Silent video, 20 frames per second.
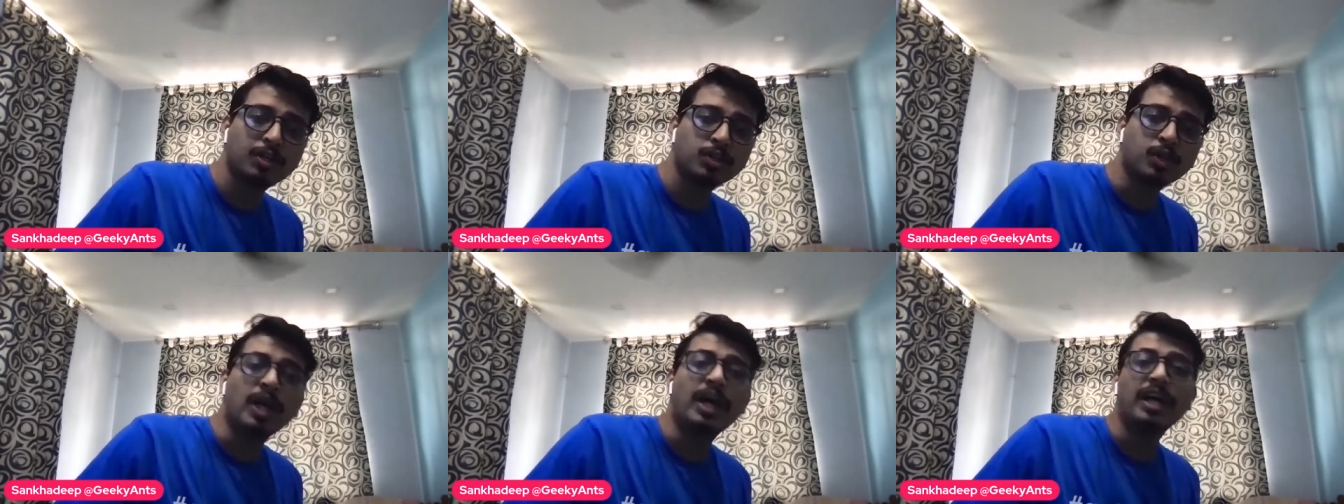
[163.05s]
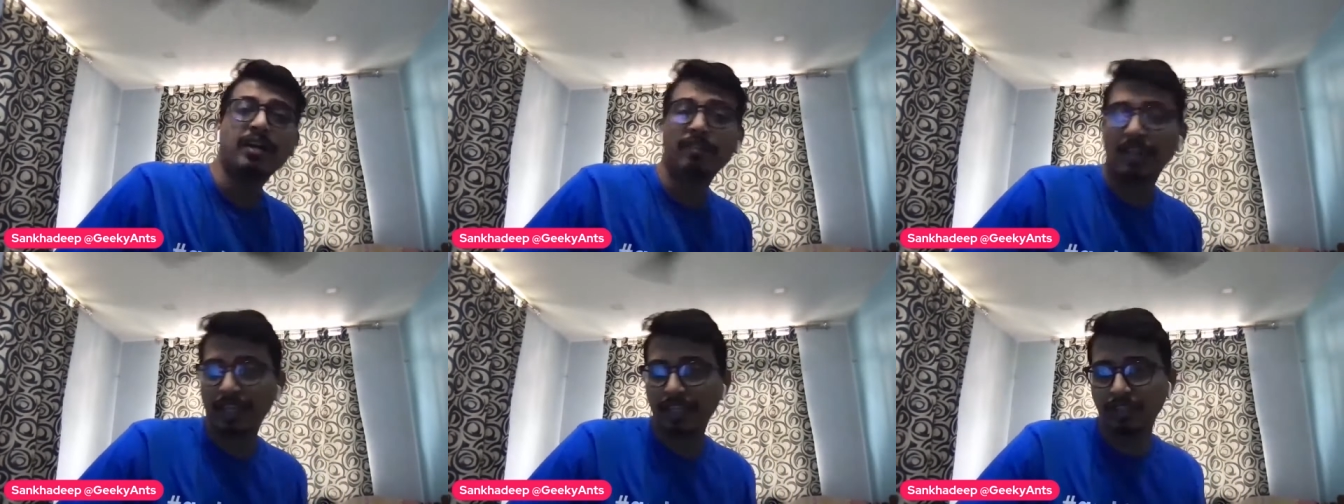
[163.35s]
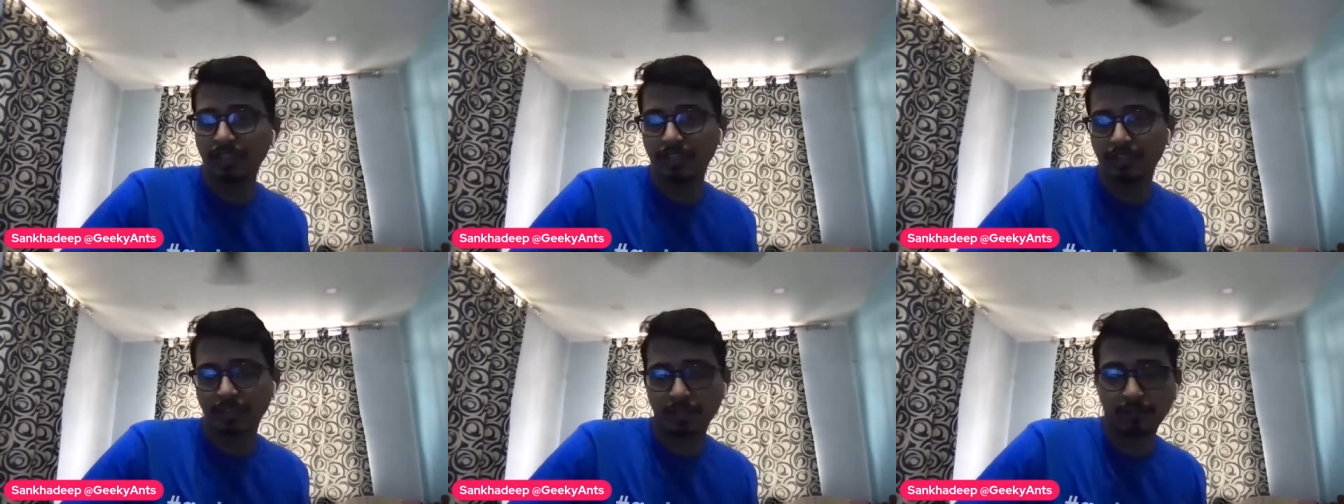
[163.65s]
So I have a
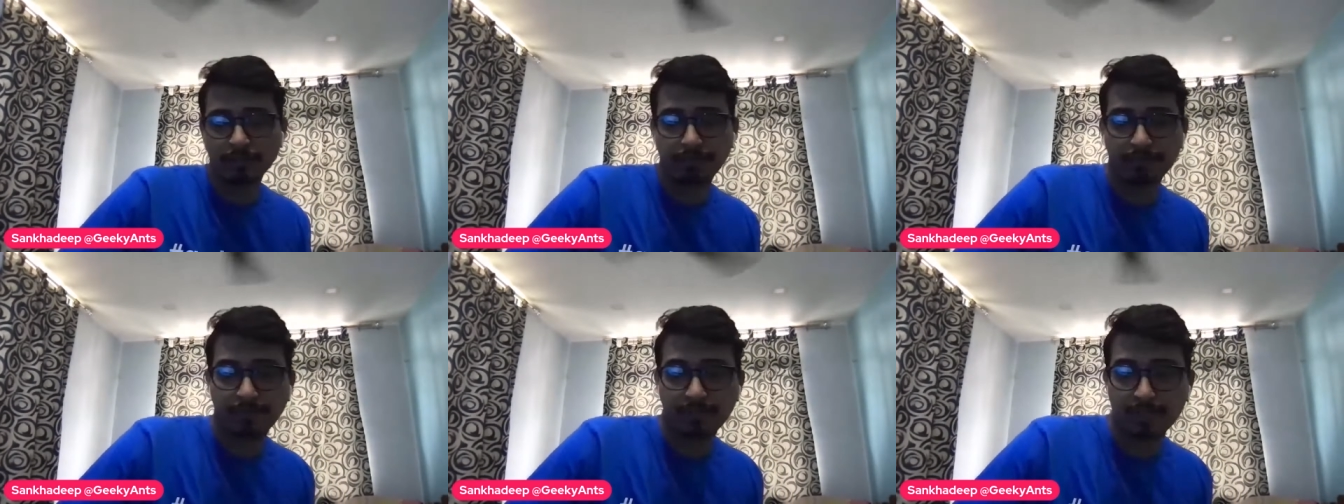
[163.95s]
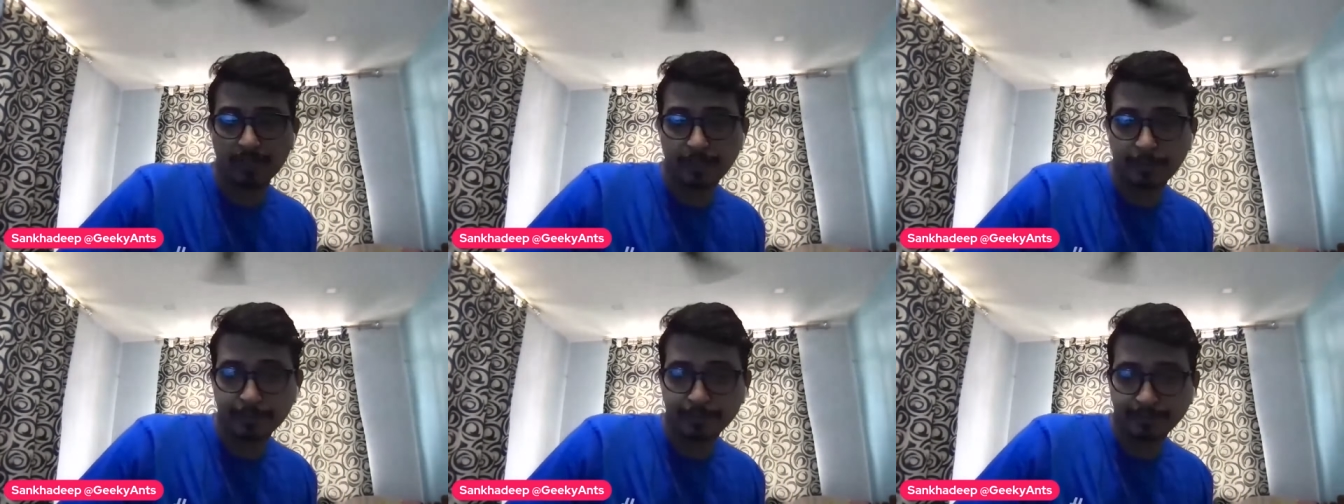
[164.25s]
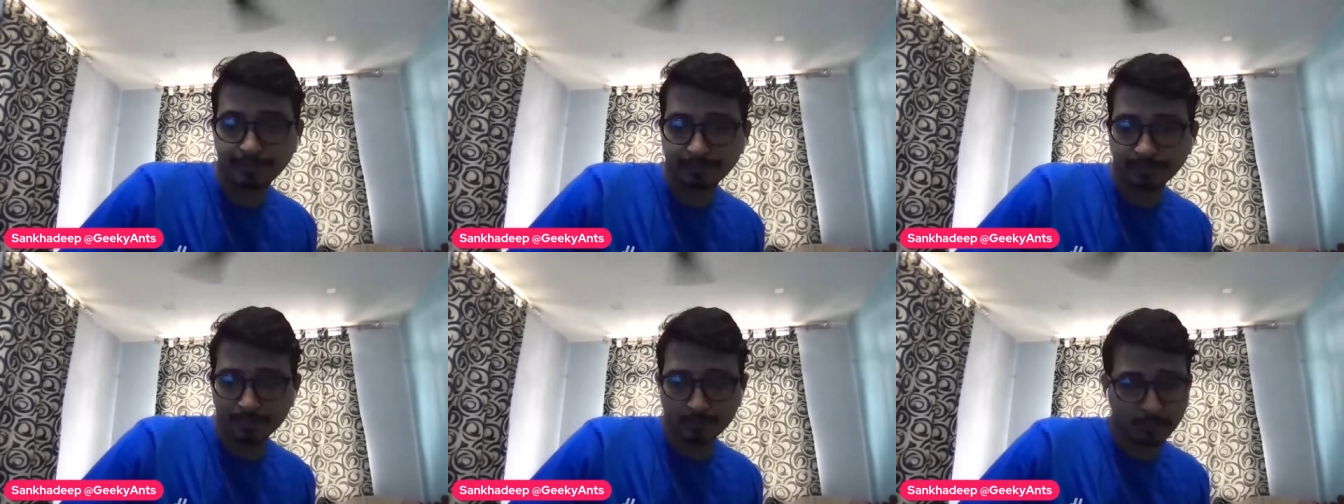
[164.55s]
list
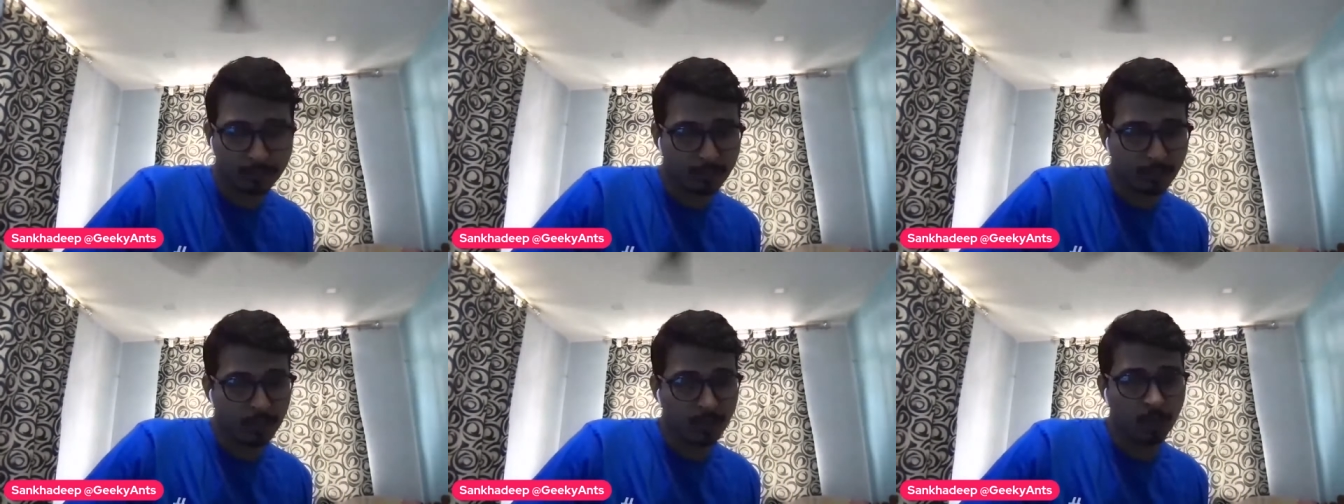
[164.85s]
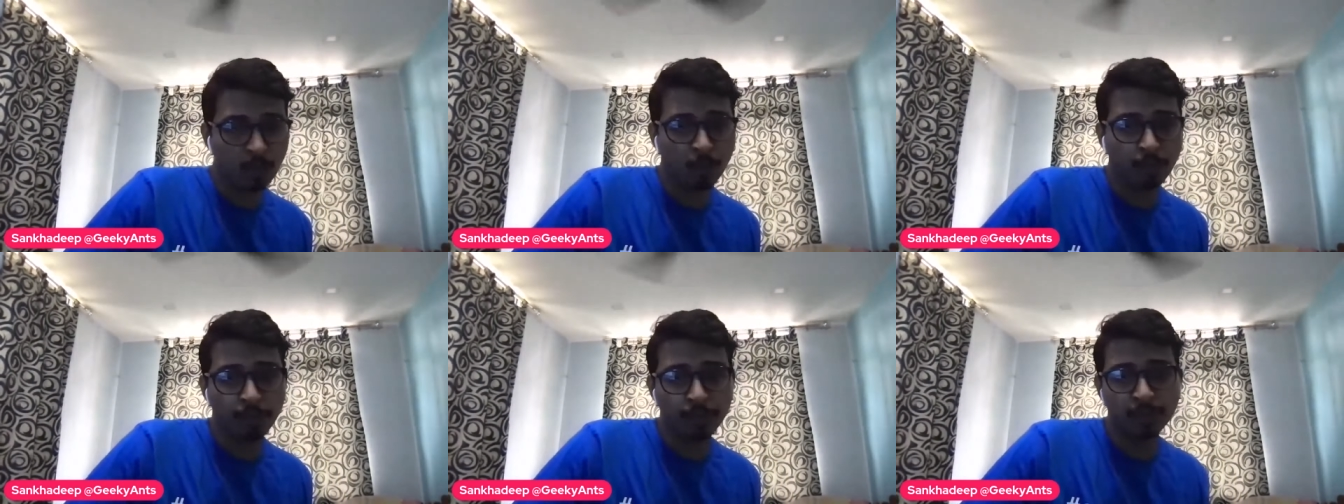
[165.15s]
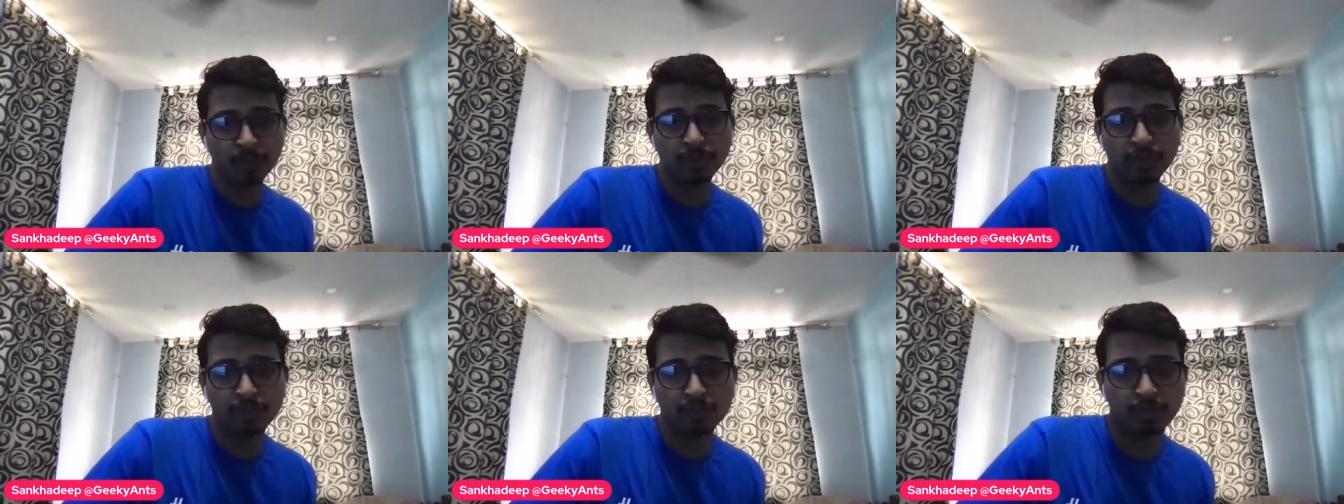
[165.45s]
of
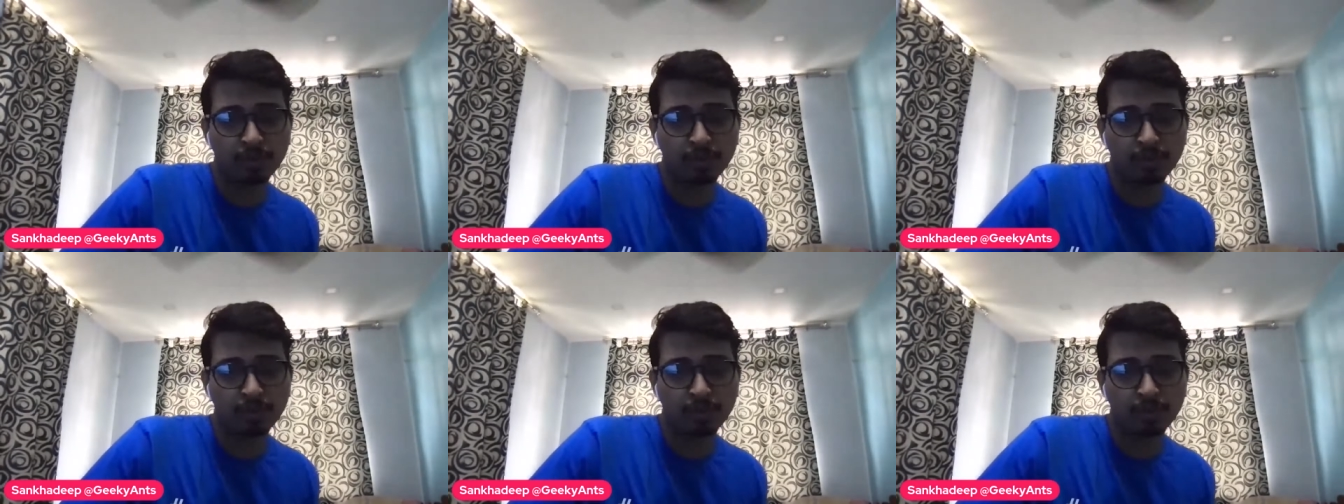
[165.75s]
open